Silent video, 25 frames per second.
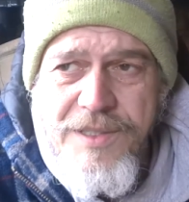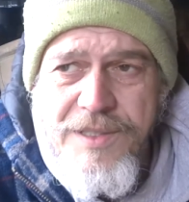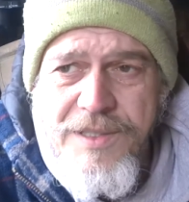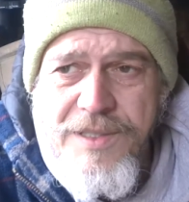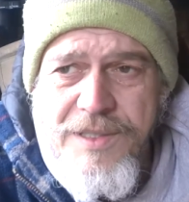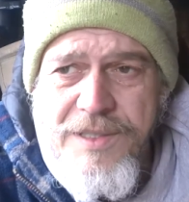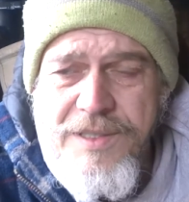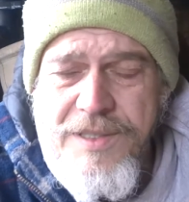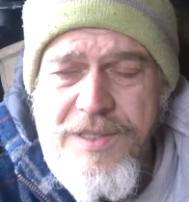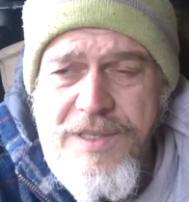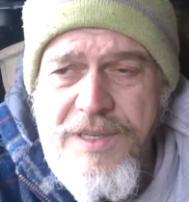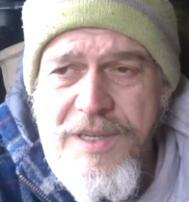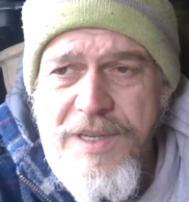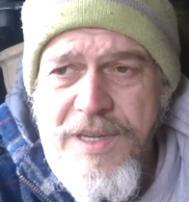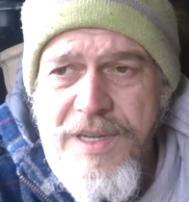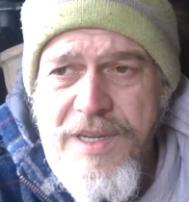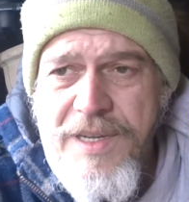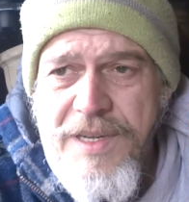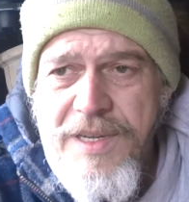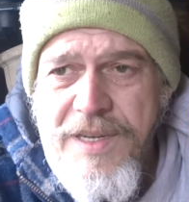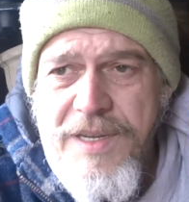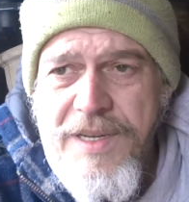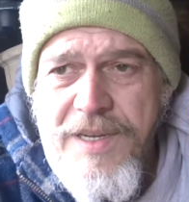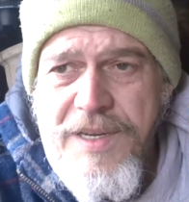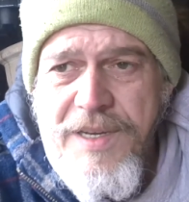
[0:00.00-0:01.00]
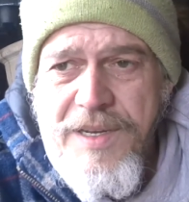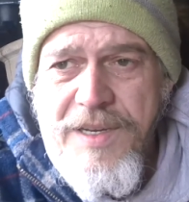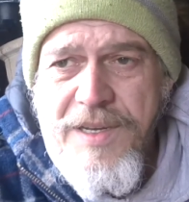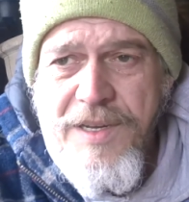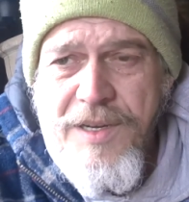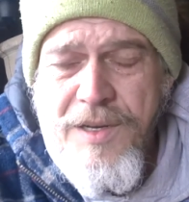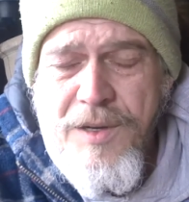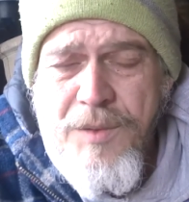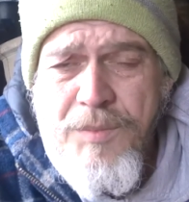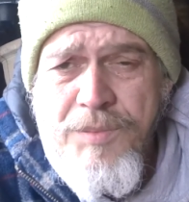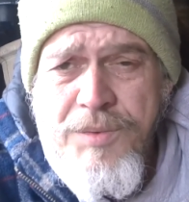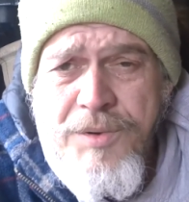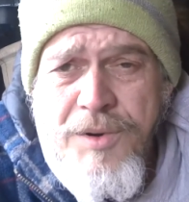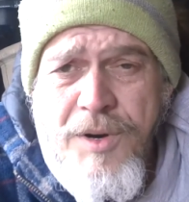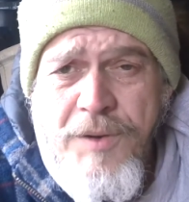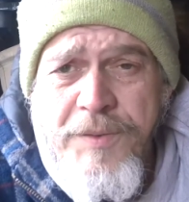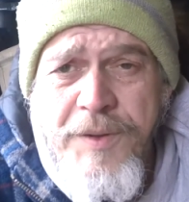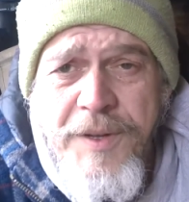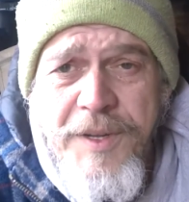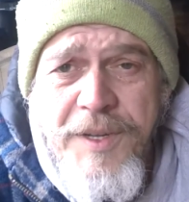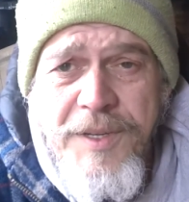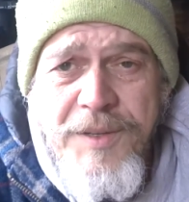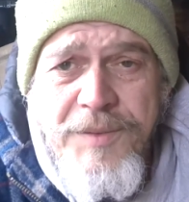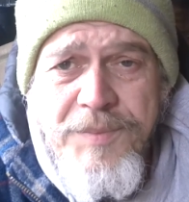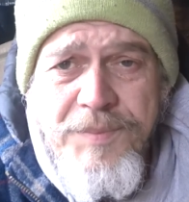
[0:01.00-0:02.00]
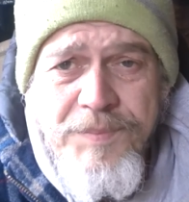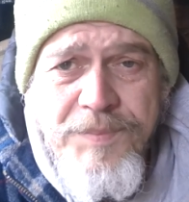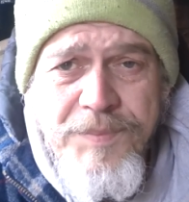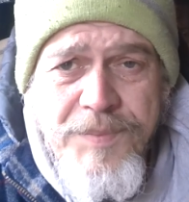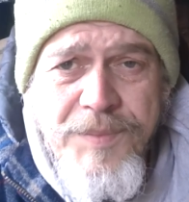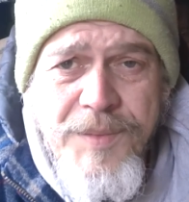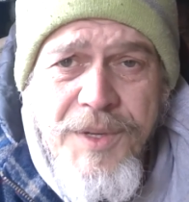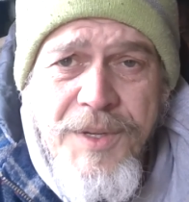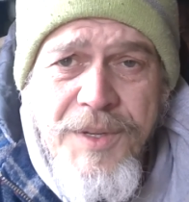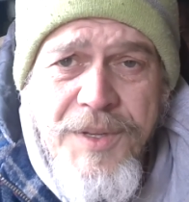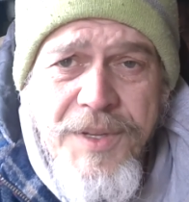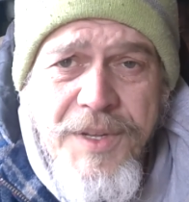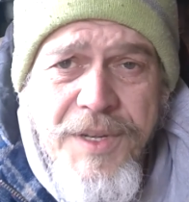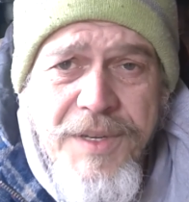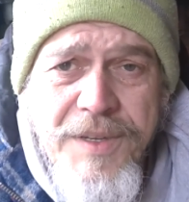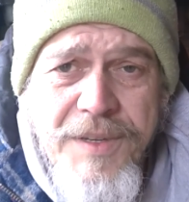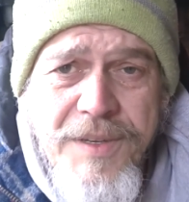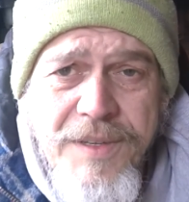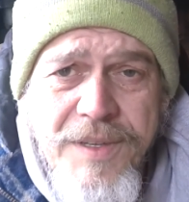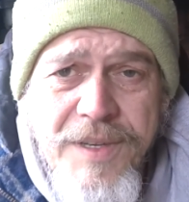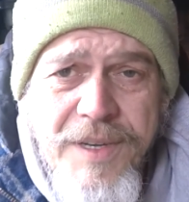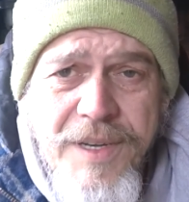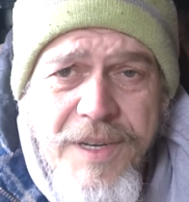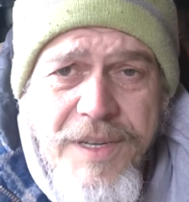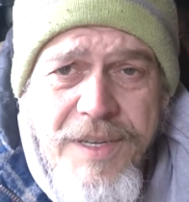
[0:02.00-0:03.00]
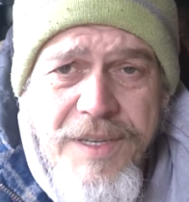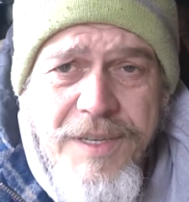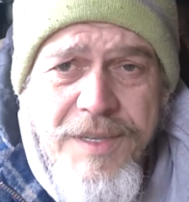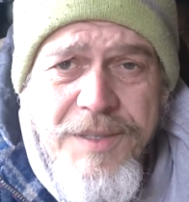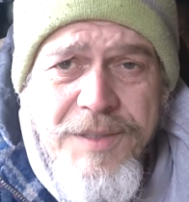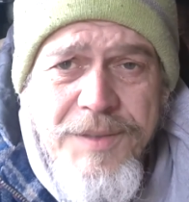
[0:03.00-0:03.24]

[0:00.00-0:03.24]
and profit at the end of the day.